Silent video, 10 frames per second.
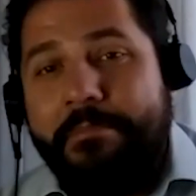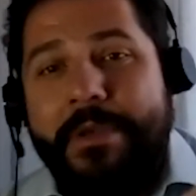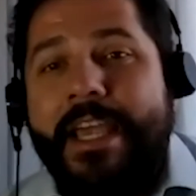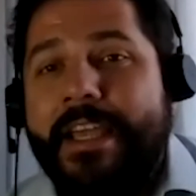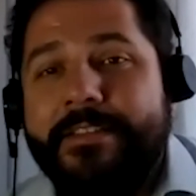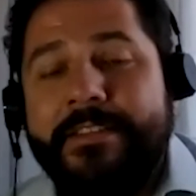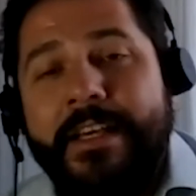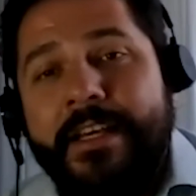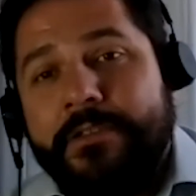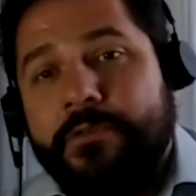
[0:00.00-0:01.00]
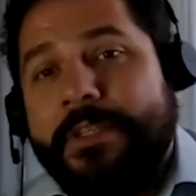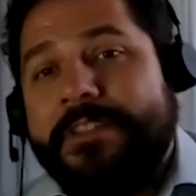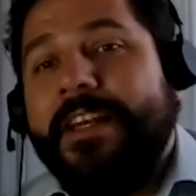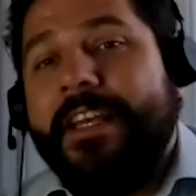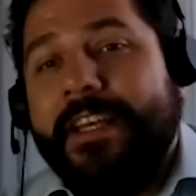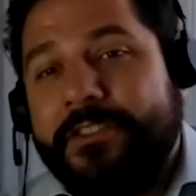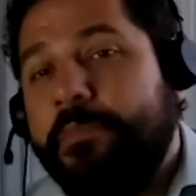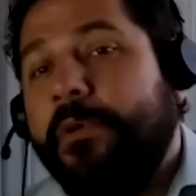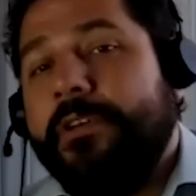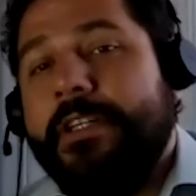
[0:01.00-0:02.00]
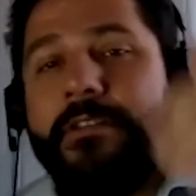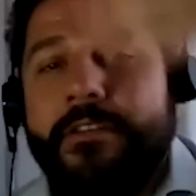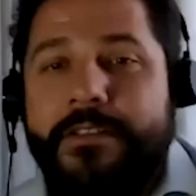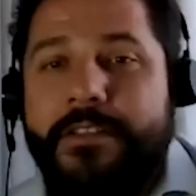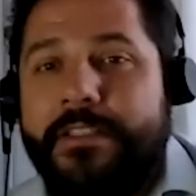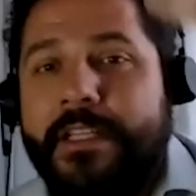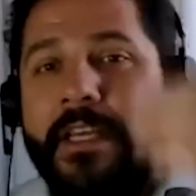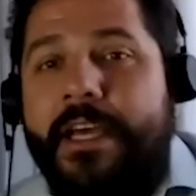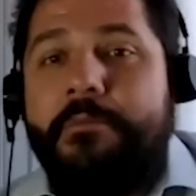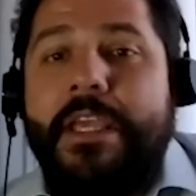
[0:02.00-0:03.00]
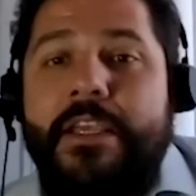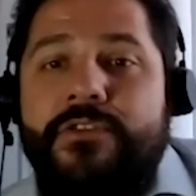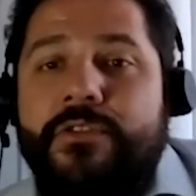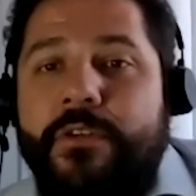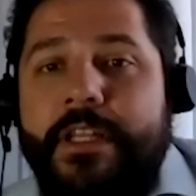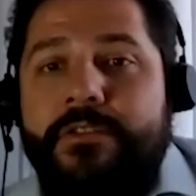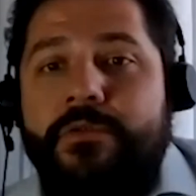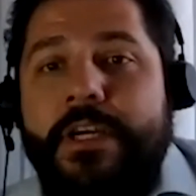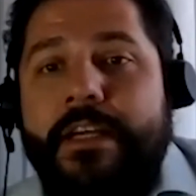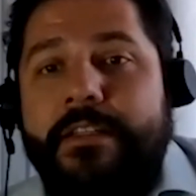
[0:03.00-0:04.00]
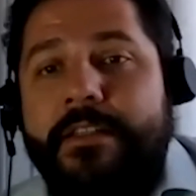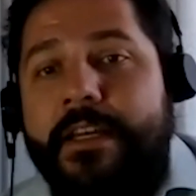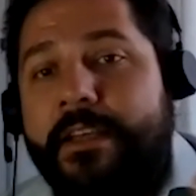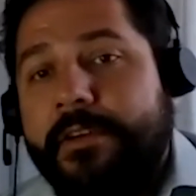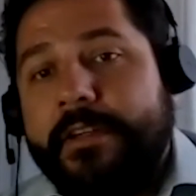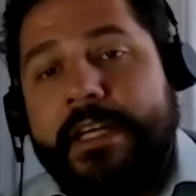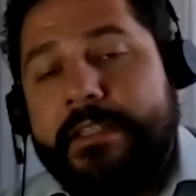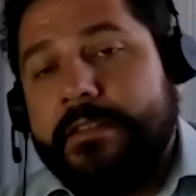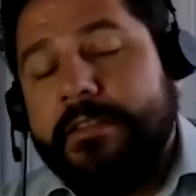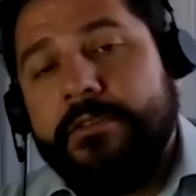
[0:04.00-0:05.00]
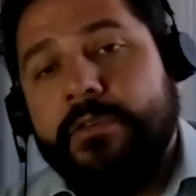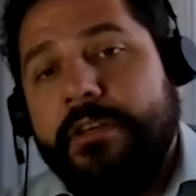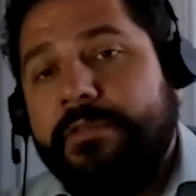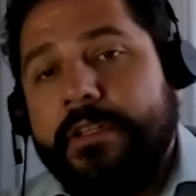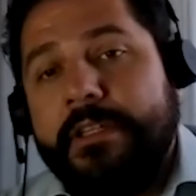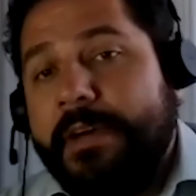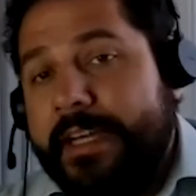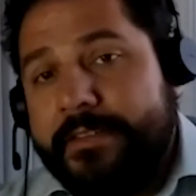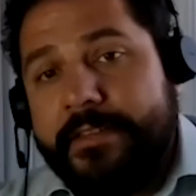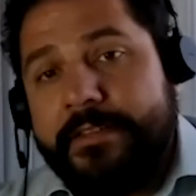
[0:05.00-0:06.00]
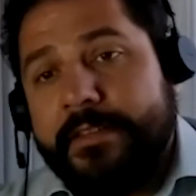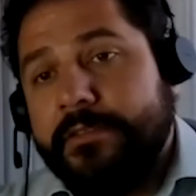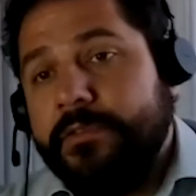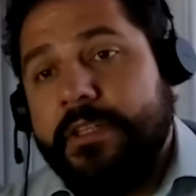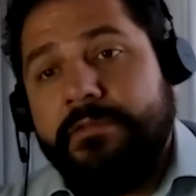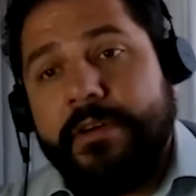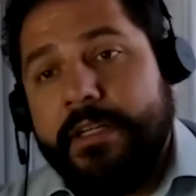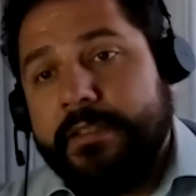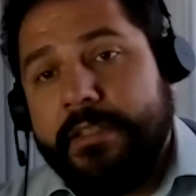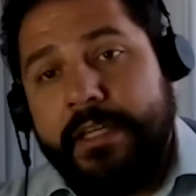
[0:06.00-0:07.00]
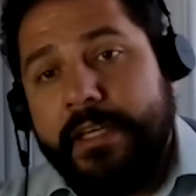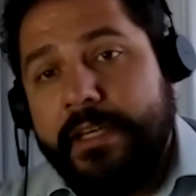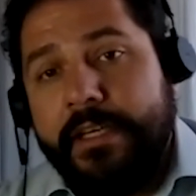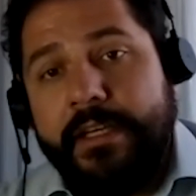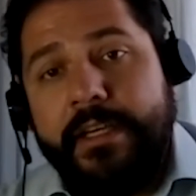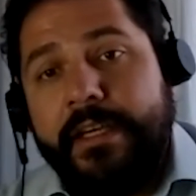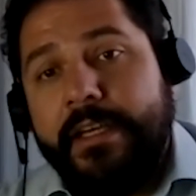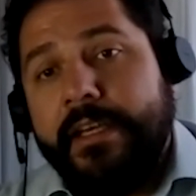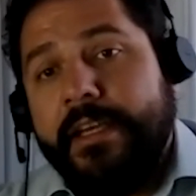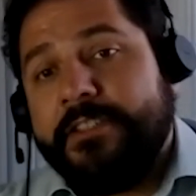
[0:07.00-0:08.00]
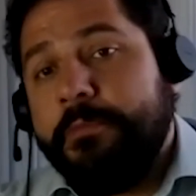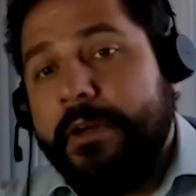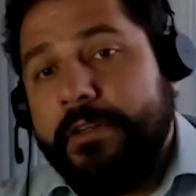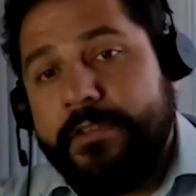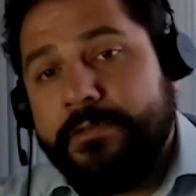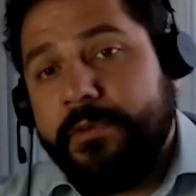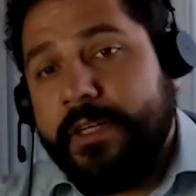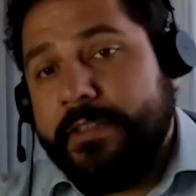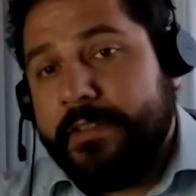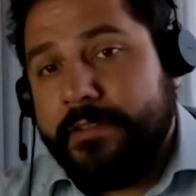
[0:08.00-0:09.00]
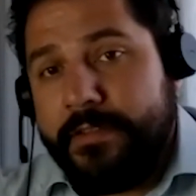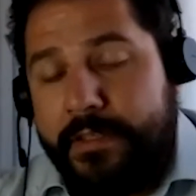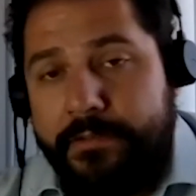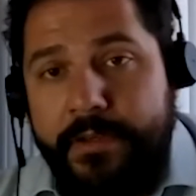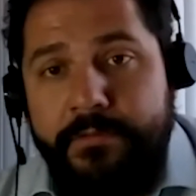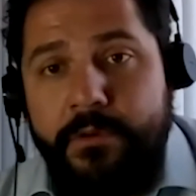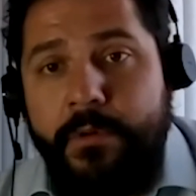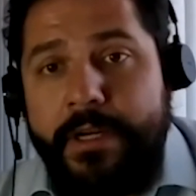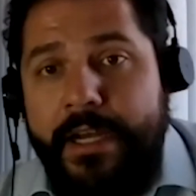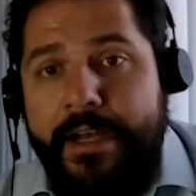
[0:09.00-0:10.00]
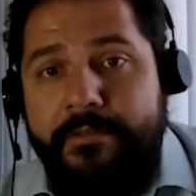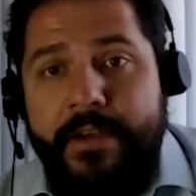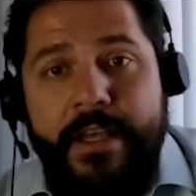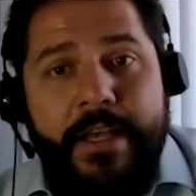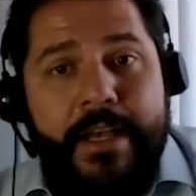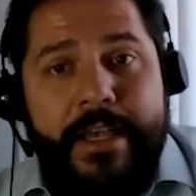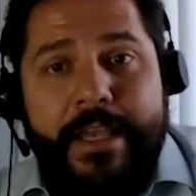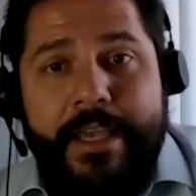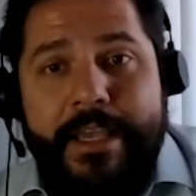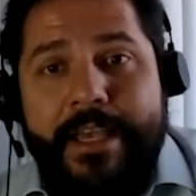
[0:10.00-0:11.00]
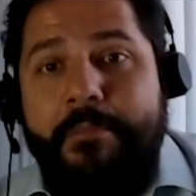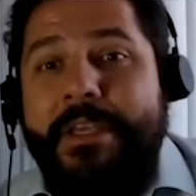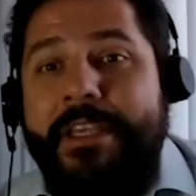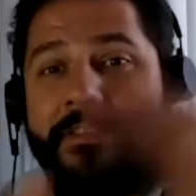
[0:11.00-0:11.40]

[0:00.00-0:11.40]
APIs to basically export that content, and making sure that you can deliver that to different devices and to different experiences. For instance, if you want to have a big